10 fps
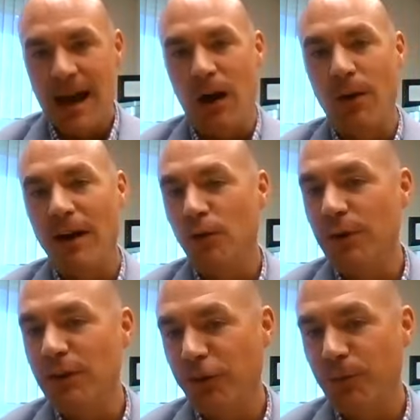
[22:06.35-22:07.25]
However,
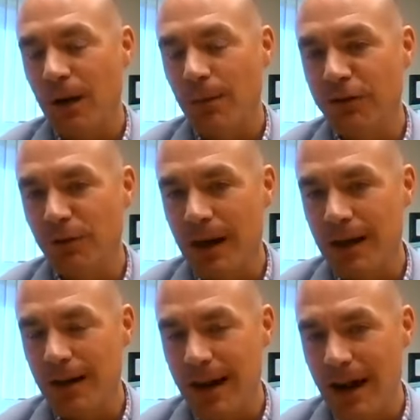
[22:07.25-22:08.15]
we just published a
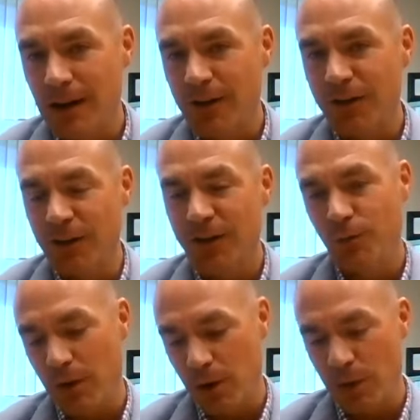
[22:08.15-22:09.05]
meta-analysis
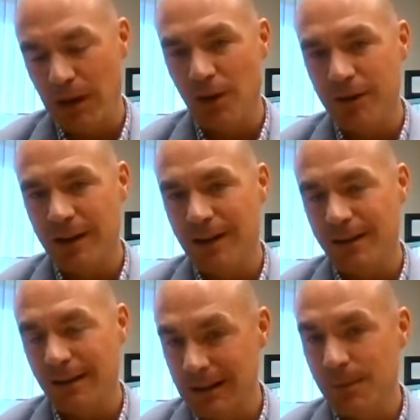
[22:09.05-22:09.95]
where we looked at
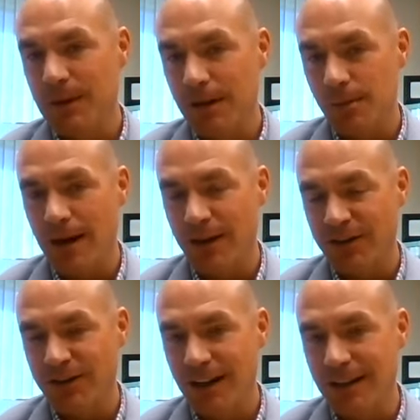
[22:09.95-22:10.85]
the limited amount of
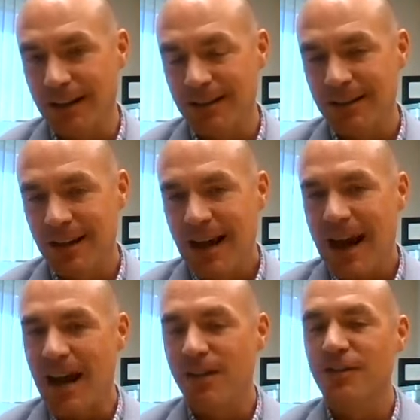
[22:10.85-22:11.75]
studies,
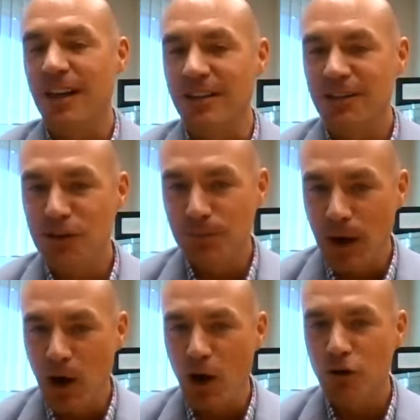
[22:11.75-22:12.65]
and there's a
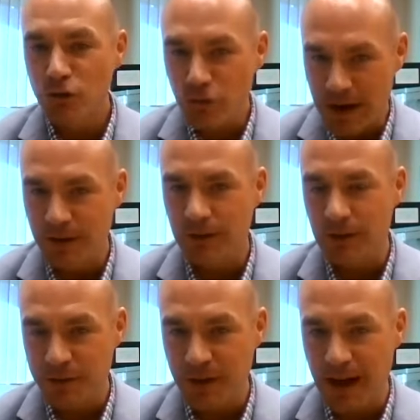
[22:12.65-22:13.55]
small greater
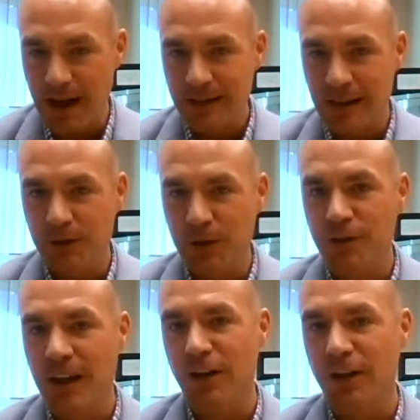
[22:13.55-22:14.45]
effect if you
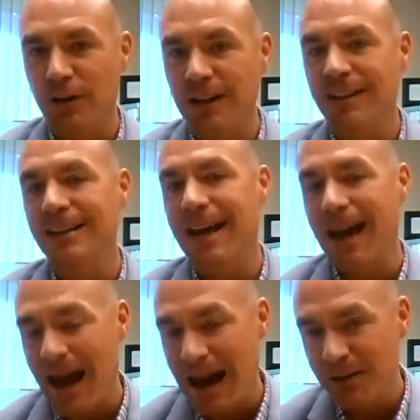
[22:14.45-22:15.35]
take creatine
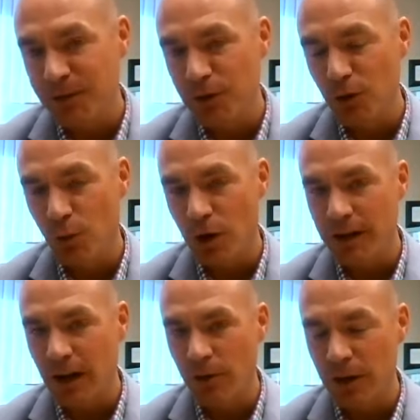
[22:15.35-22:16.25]
after you
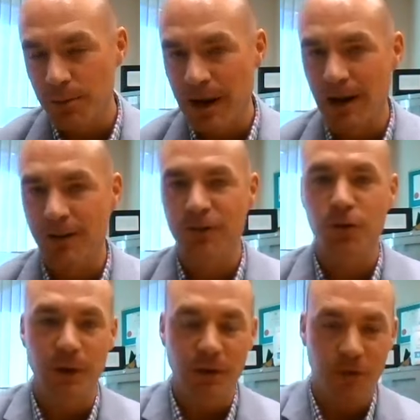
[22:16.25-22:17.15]
work out compared to
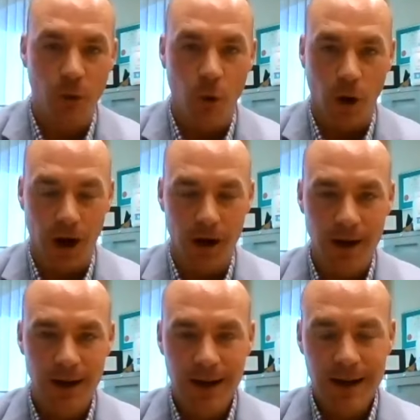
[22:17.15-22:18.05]
before.
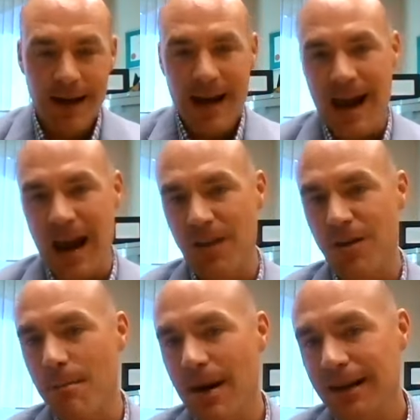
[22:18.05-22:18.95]
And
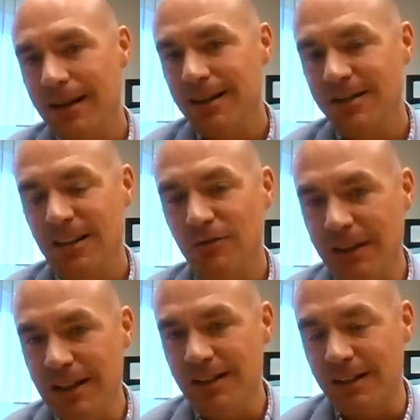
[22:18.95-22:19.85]
the mechanistic
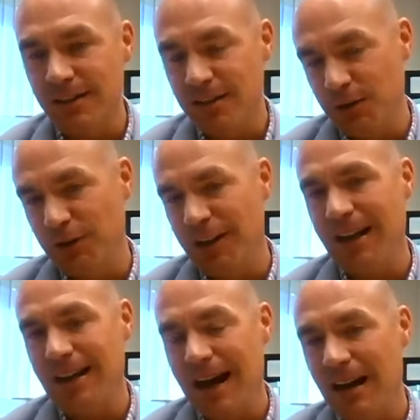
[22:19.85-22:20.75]
reason is if you
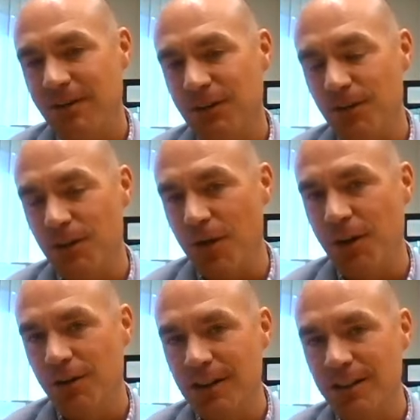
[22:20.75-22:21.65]
take it after, the
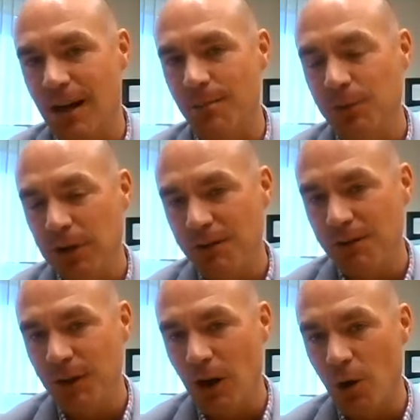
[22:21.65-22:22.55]
theory is that blood
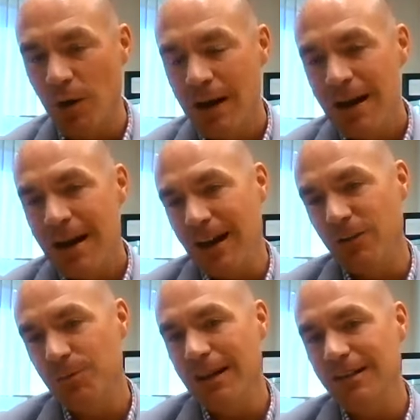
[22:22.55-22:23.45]
flow
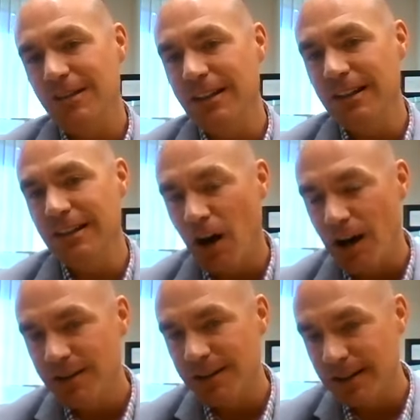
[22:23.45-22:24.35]
is basically
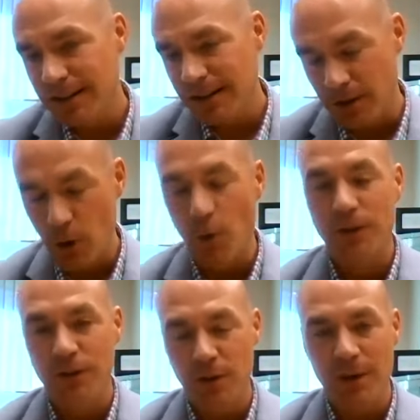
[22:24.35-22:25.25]
causing or going
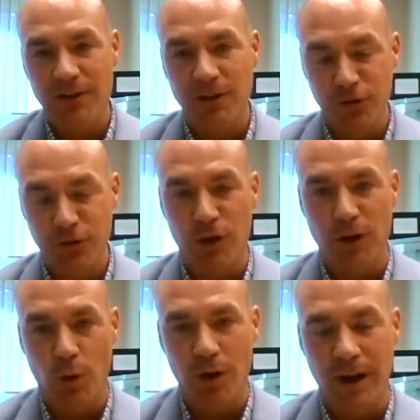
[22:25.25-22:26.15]
to the muscles during
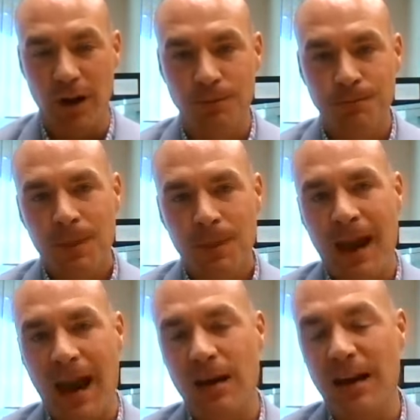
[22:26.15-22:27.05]
the workout.
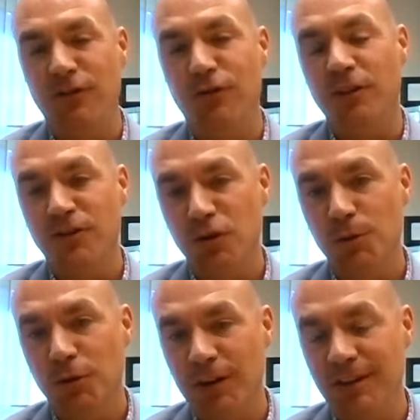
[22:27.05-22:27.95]
And as you
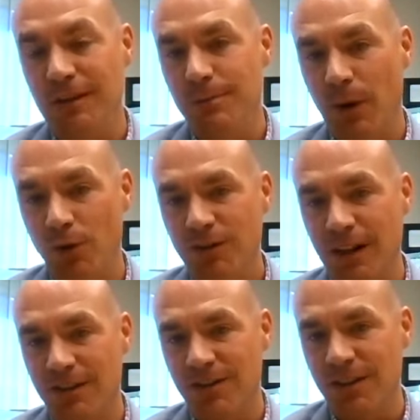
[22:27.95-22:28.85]
consume creatine
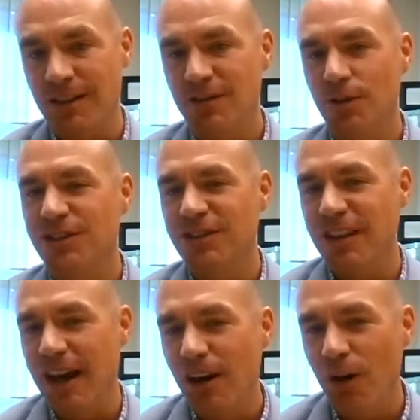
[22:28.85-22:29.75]
post-exercise, those
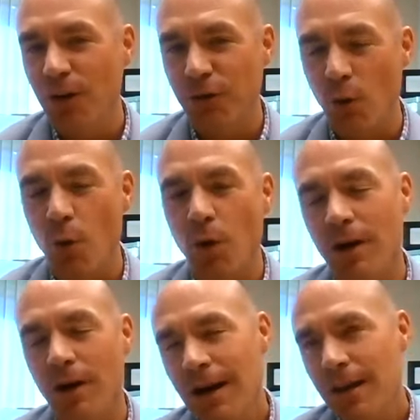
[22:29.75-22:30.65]
cells
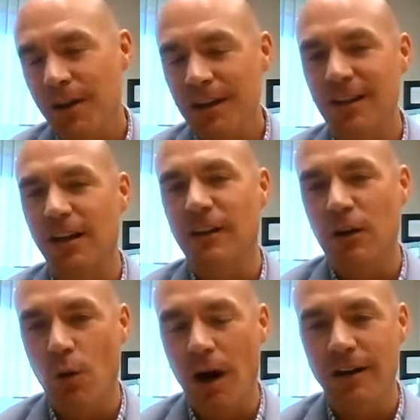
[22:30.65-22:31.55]
or things that are
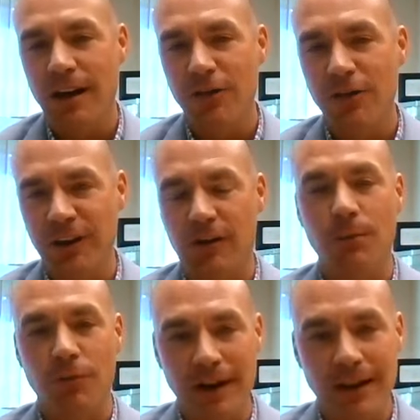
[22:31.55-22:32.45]
requiring energy are
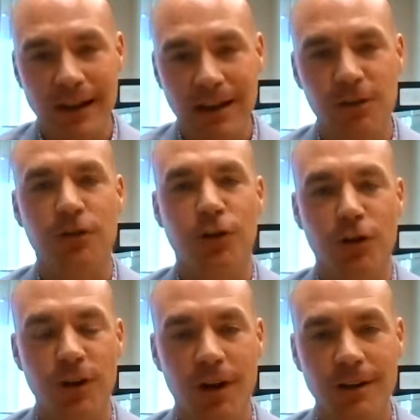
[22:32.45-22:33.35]
upregulated or
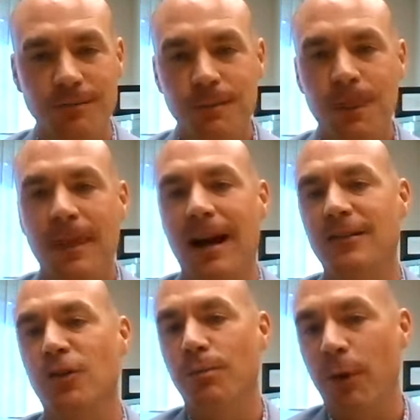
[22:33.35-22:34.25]
turned on.
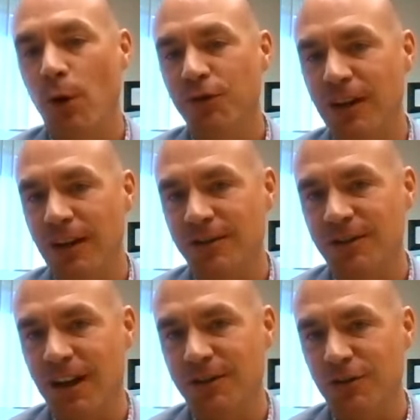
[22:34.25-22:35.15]
And so
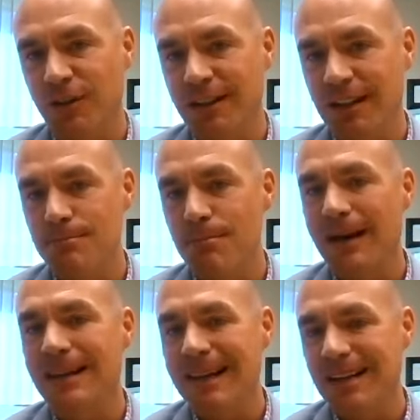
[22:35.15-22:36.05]
post-exercise creatine
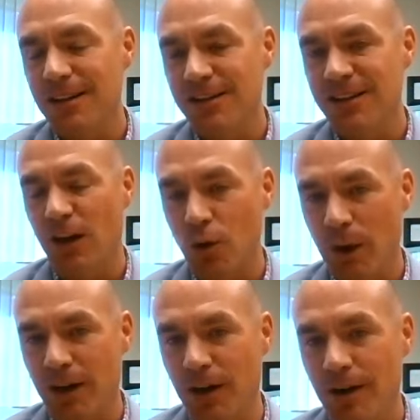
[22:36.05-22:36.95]
might get in the cell
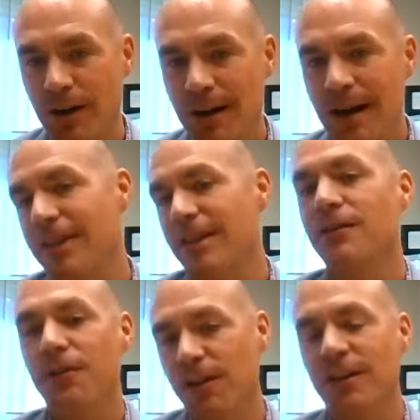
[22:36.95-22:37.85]
quicker, and
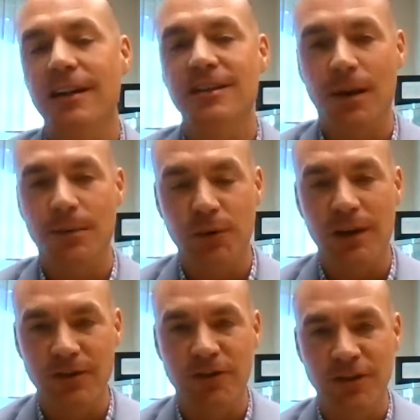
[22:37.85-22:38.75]
then for the next subsequent
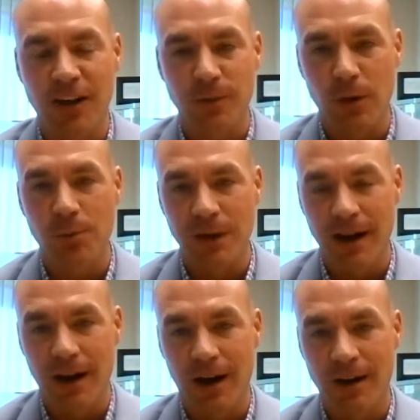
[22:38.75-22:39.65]
exercise bout be
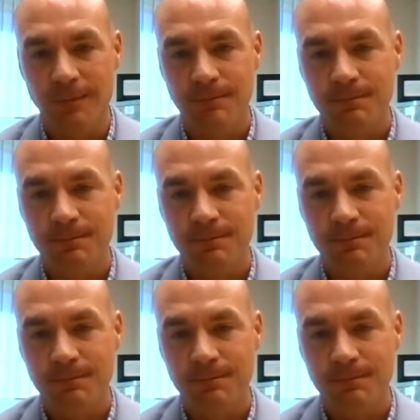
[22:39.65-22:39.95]
there.